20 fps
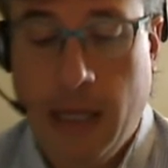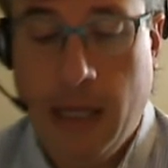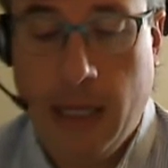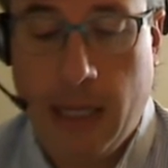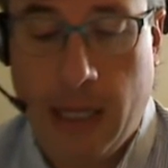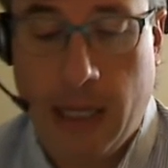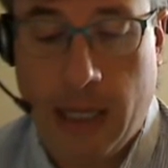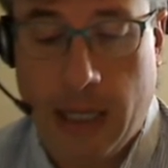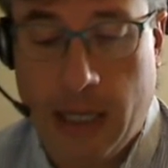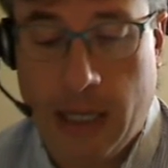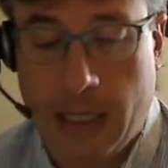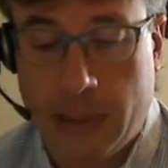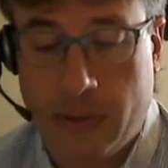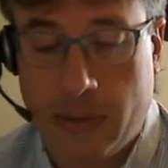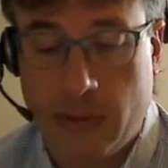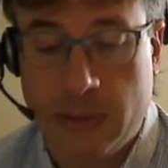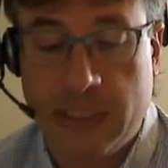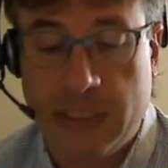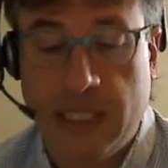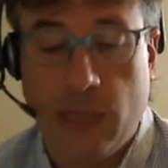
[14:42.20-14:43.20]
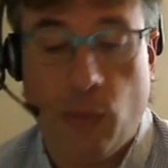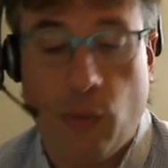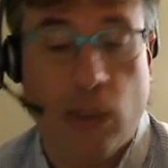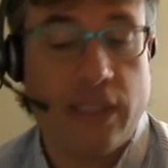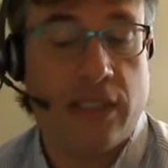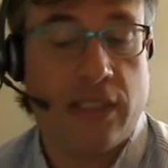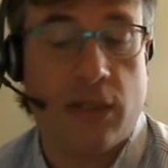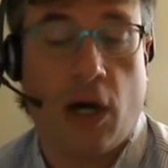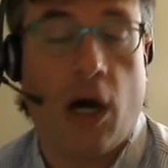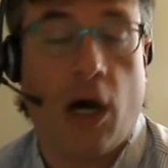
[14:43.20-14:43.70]
to see
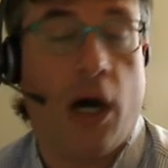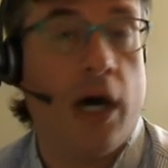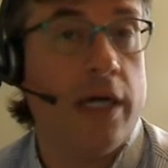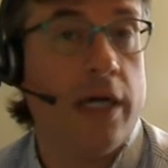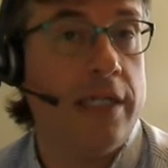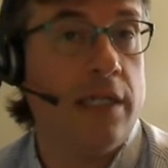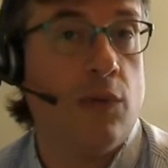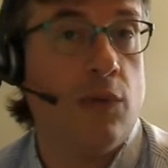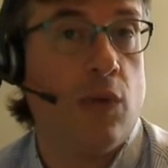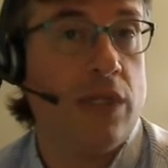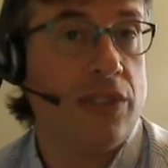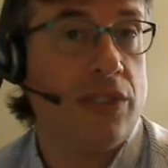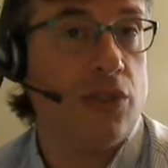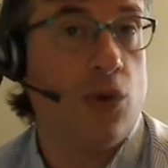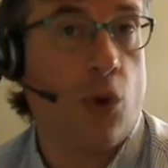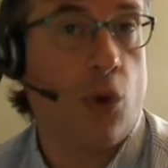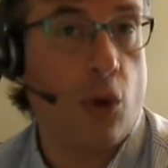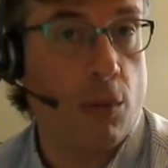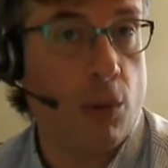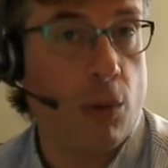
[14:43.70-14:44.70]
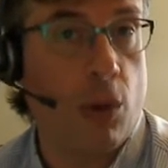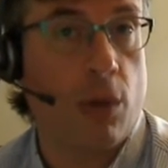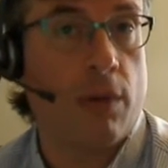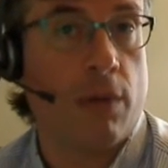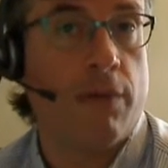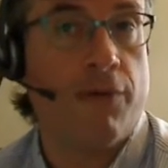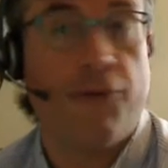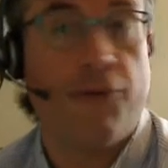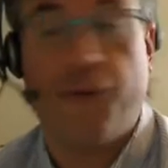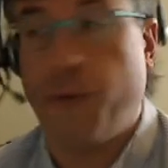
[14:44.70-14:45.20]
what's odd and what's normal
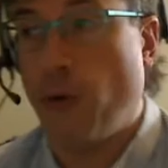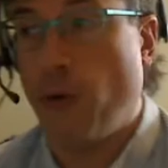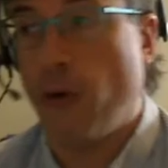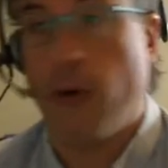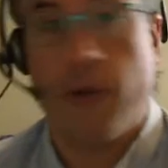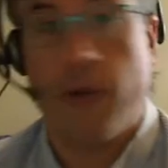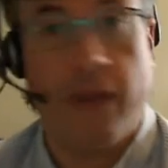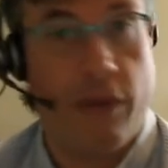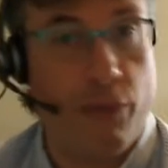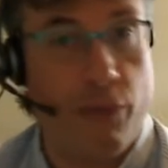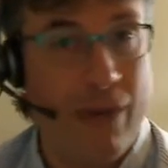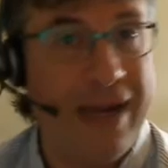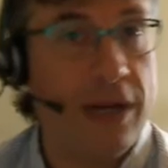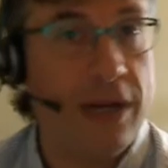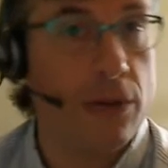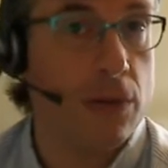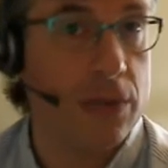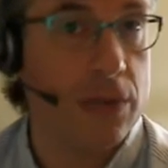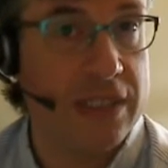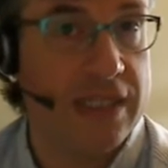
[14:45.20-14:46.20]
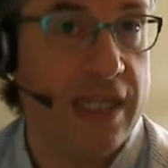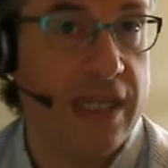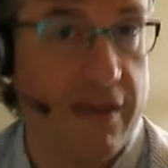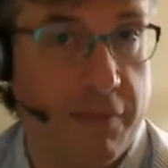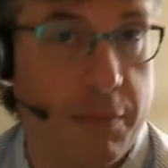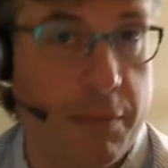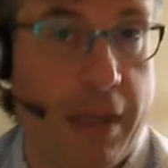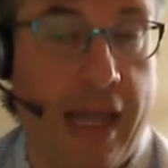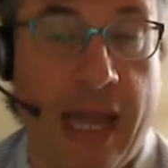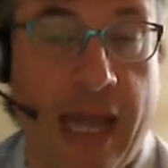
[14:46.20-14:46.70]
for the regular set
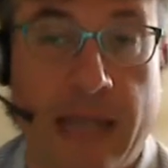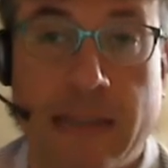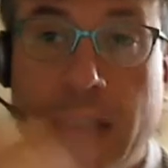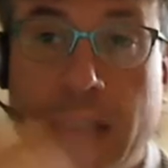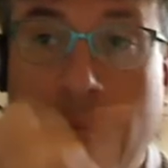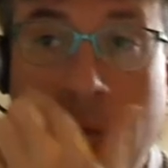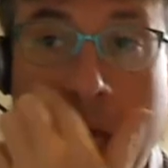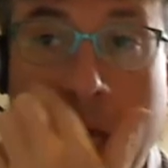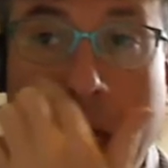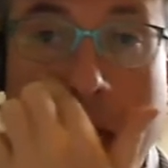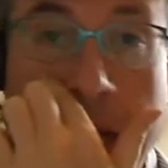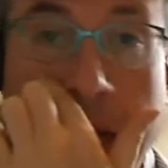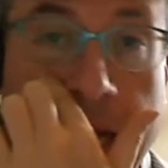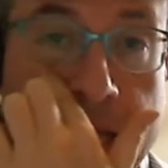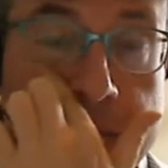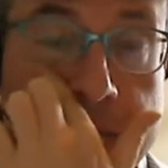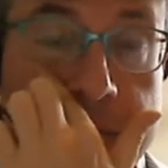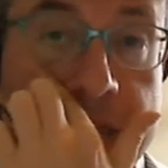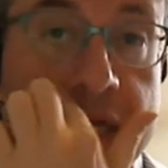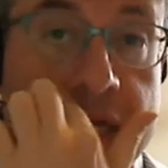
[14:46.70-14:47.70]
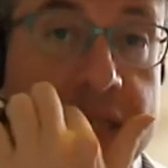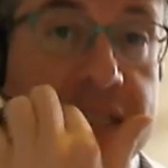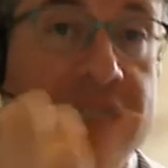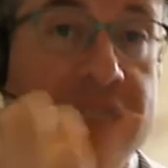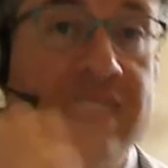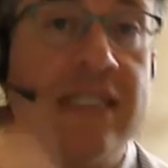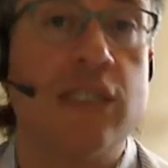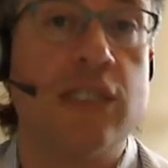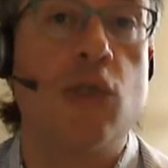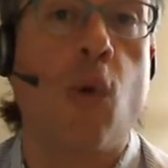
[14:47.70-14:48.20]
of plants. And because
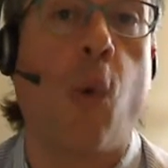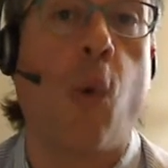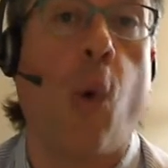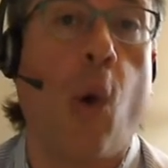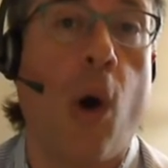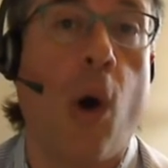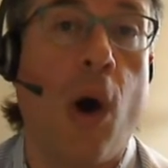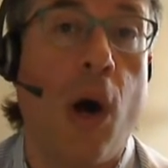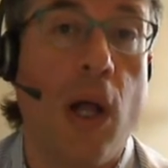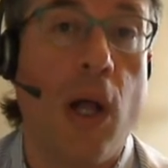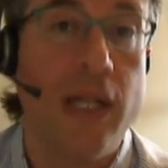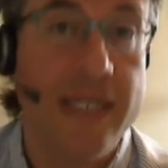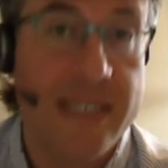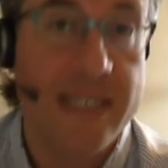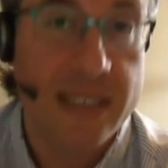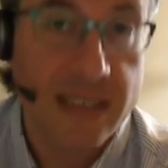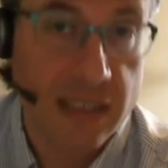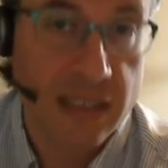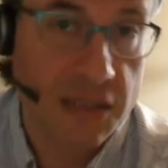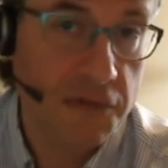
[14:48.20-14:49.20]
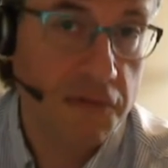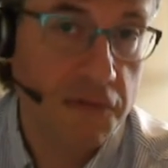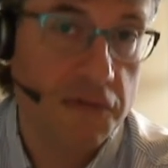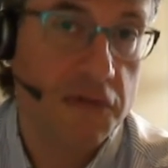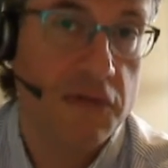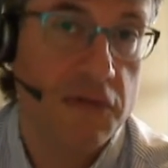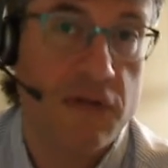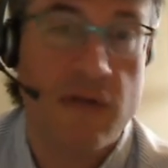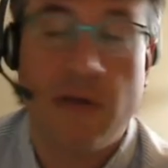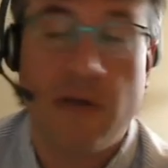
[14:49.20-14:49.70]
this is qualitative
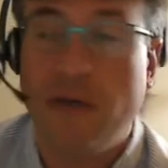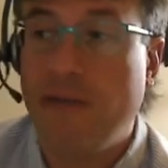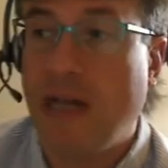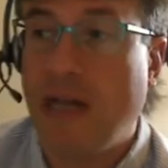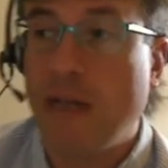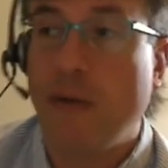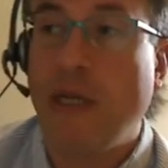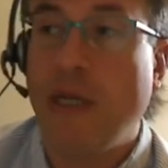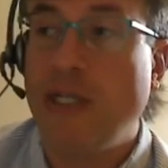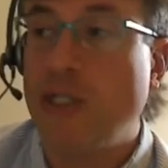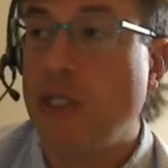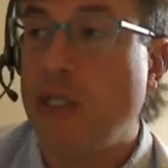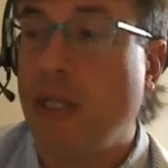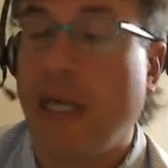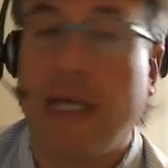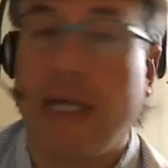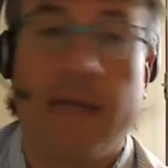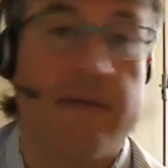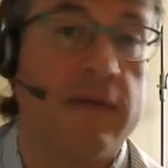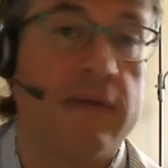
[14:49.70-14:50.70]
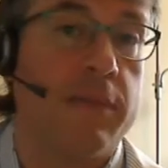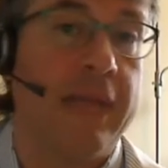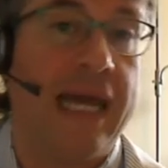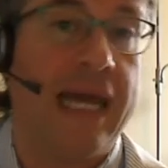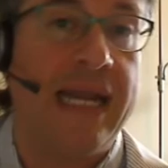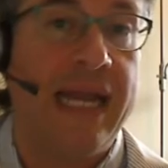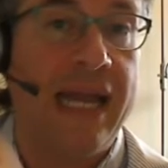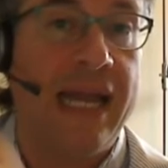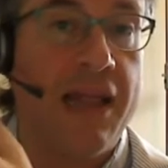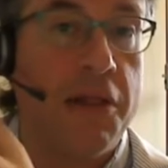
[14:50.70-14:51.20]
evaluation, like is the
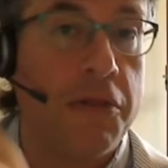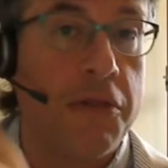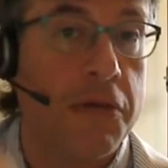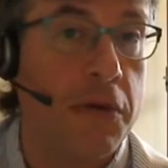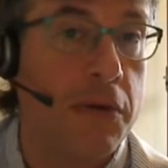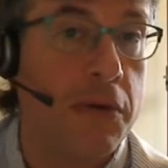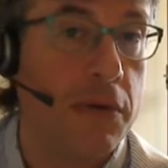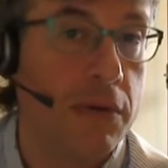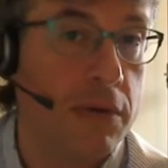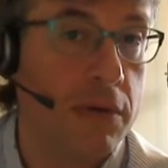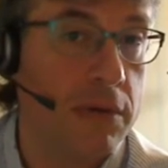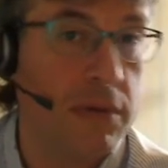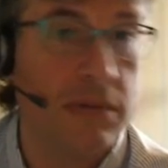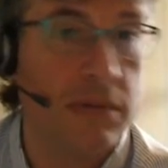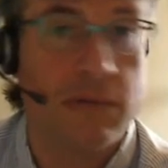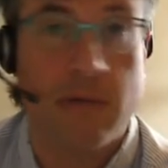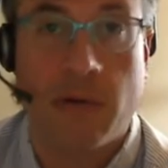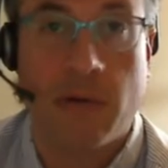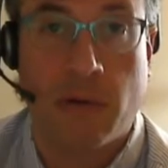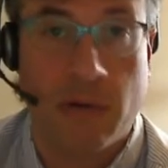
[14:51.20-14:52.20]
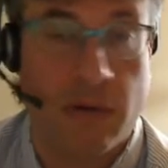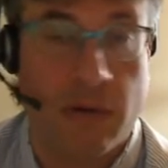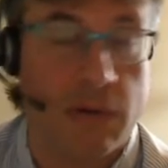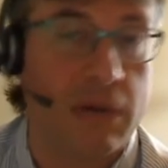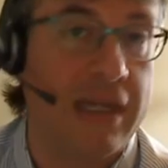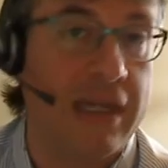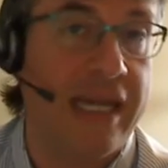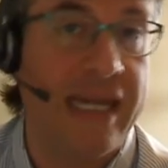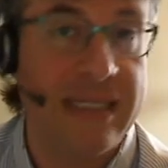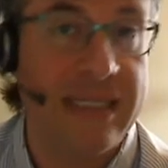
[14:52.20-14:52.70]
plant healthier
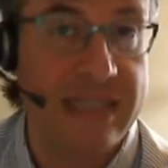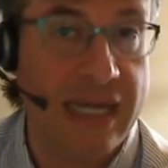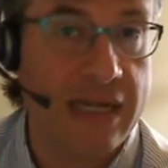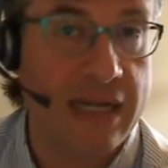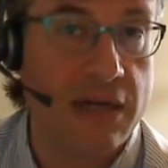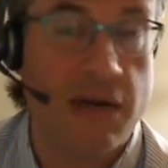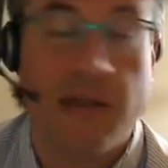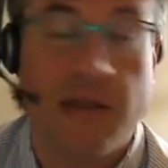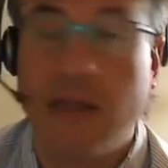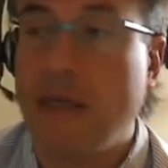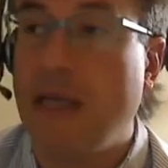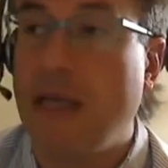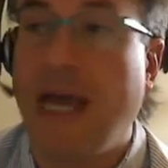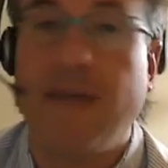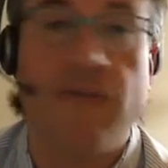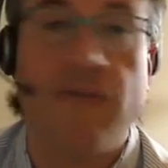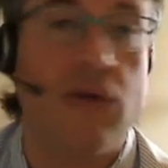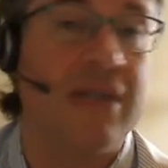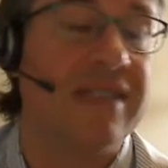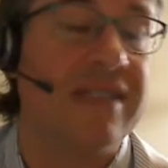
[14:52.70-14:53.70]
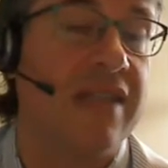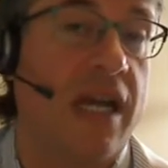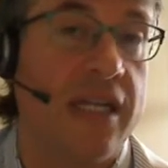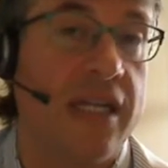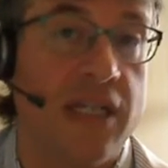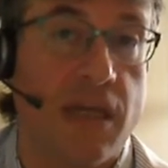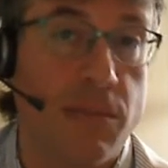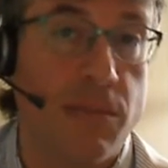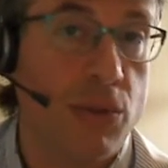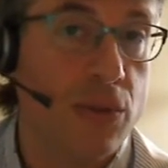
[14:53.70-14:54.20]
or less, that kind of thing, you have to assign
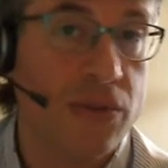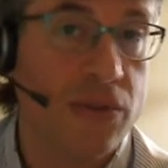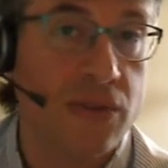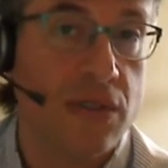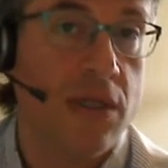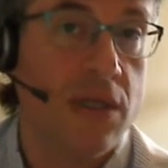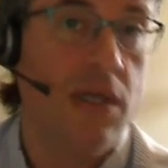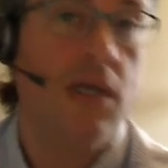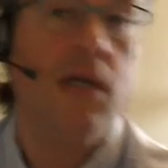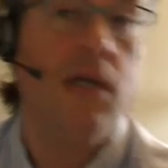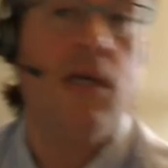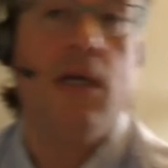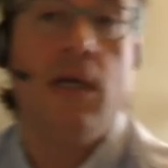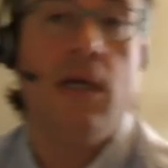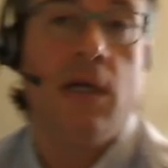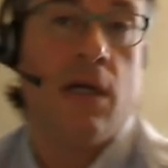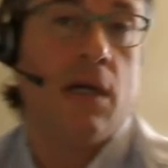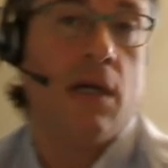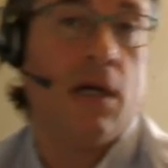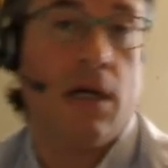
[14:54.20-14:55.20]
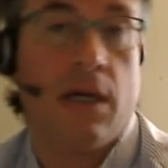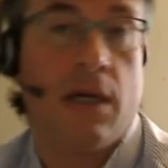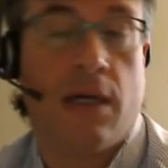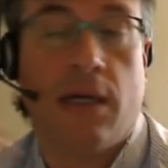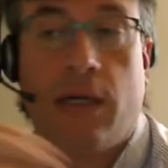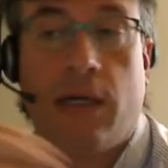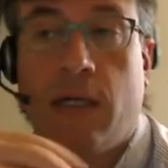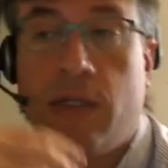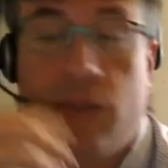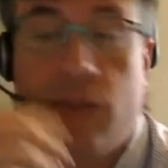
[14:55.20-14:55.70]
numbers
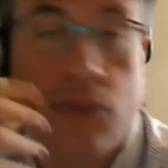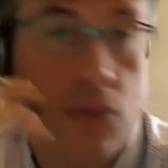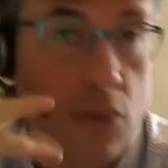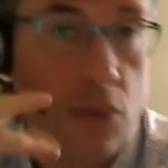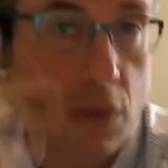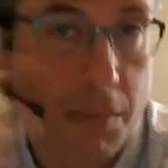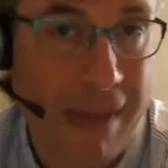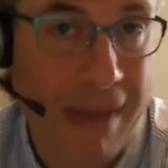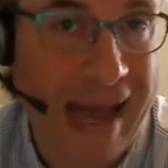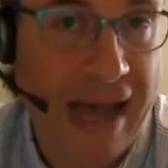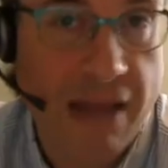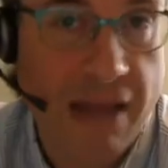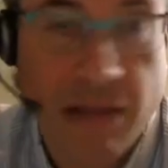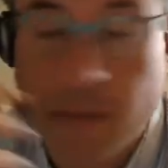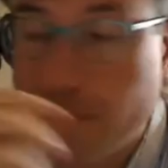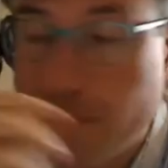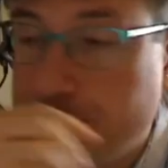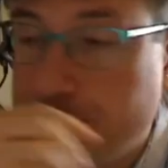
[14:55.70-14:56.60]
to do the math.